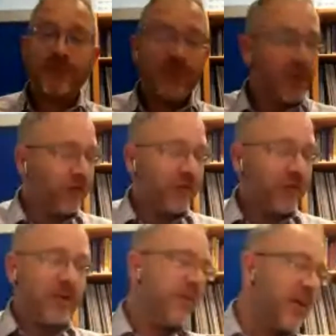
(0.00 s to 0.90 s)
No
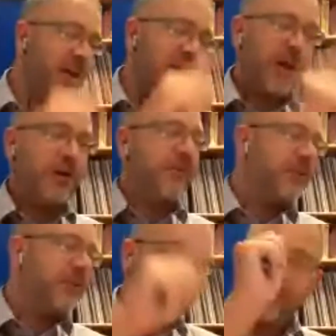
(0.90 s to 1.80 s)
certificate, no
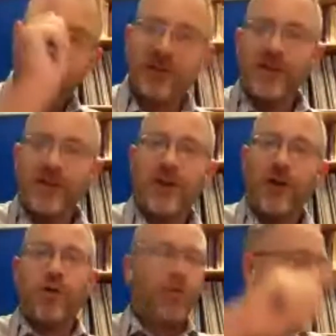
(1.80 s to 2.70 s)
graduation, no
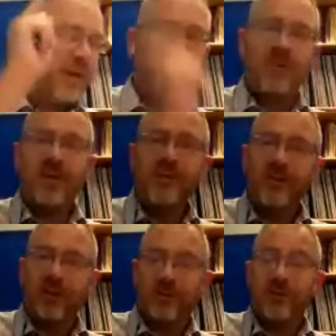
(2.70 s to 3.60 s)
course fees,
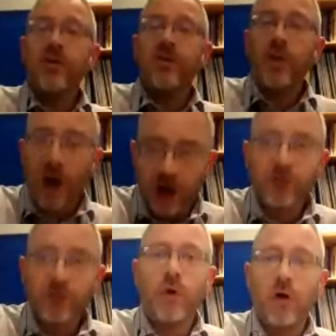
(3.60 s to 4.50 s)
just hard
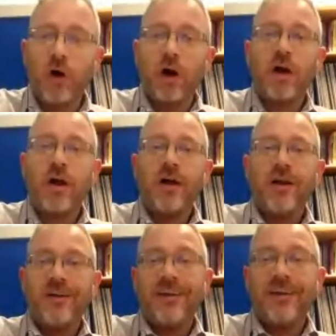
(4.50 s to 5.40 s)
work.
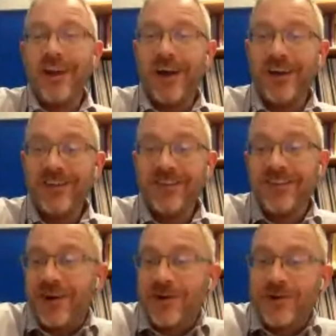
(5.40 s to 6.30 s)
You know,
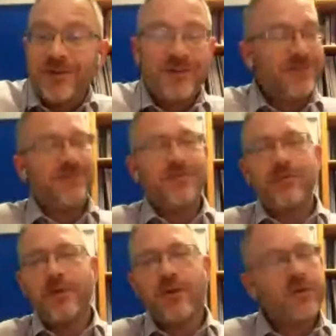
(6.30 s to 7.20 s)
so we've
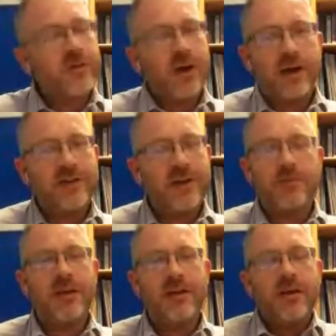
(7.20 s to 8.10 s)
got to start
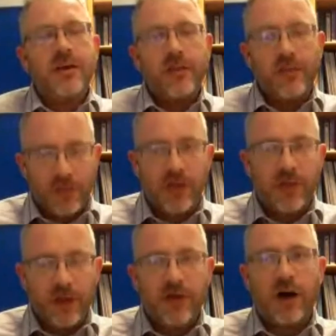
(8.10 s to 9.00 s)
accepting that
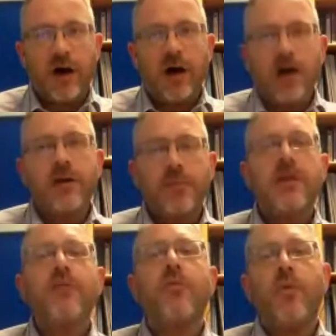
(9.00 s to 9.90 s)
there are going to be
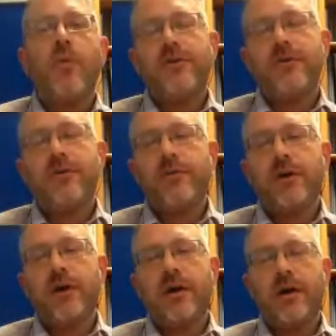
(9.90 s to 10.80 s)
different ways of
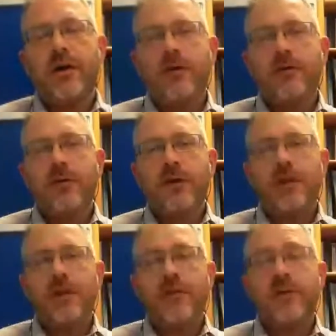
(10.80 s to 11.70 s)
doing
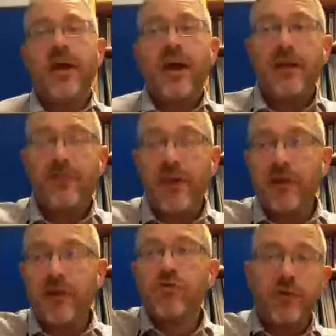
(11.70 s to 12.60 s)
things. And if they're
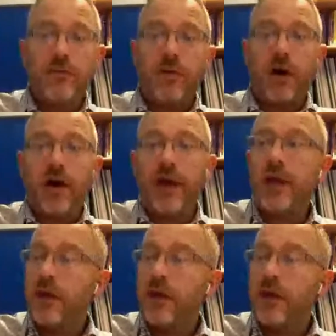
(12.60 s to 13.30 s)
driven by